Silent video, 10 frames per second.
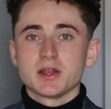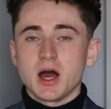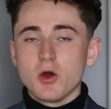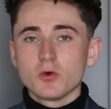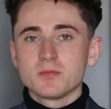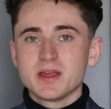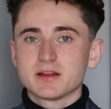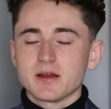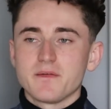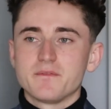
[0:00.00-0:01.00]
And I will
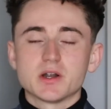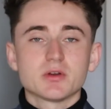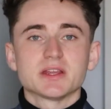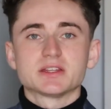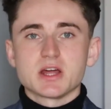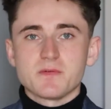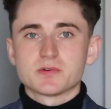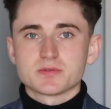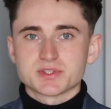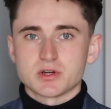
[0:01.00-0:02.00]
make a very
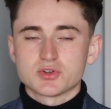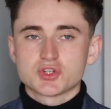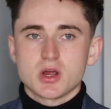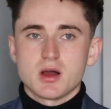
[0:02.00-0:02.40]
in-depth research